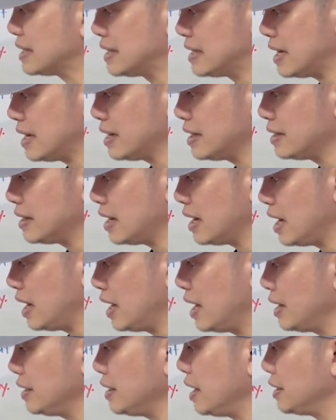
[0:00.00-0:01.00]
did
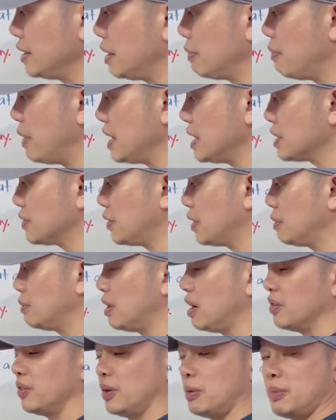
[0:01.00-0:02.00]
and the base form
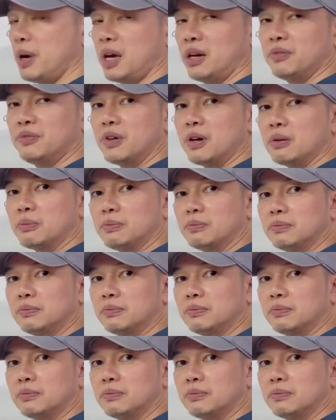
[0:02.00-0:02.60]
of the main verb.